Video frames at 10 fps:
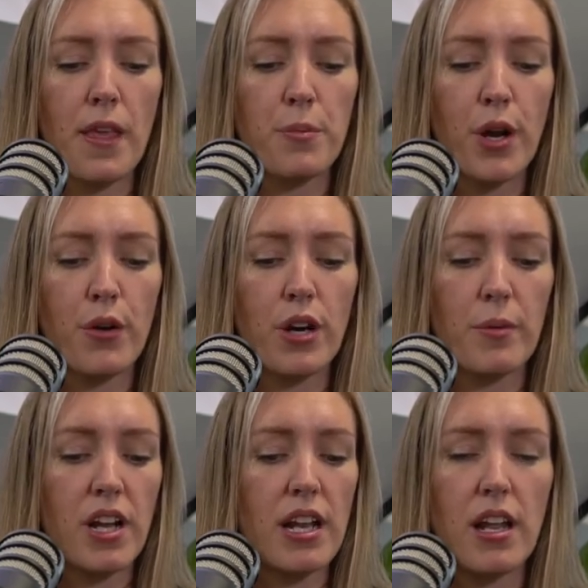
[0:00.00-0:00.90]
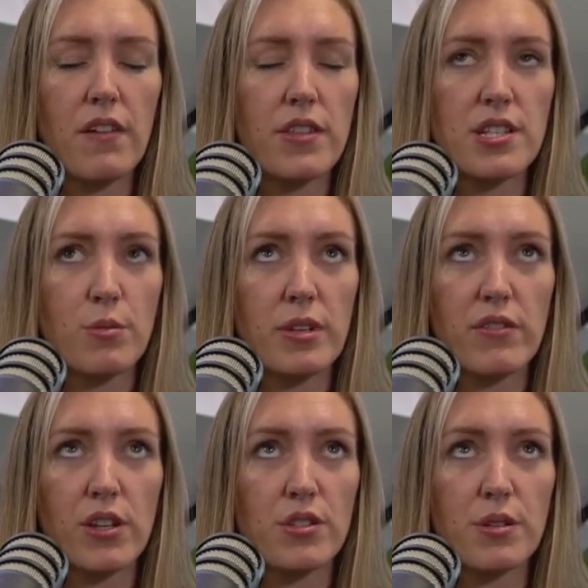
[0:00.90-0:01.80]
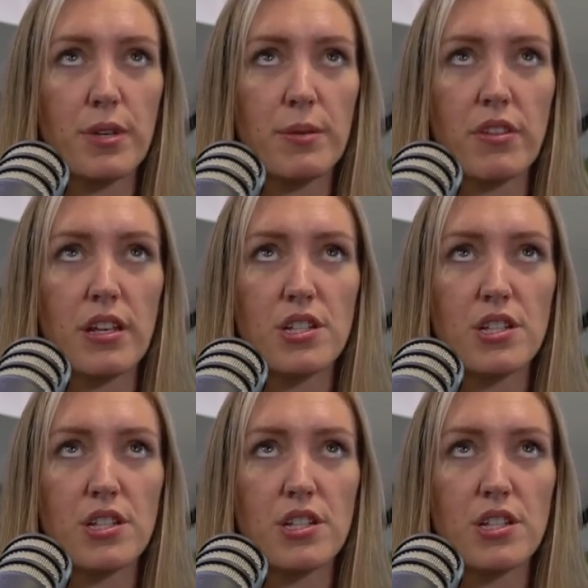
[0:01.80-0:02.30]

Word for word: program and I love this woman, even though some people think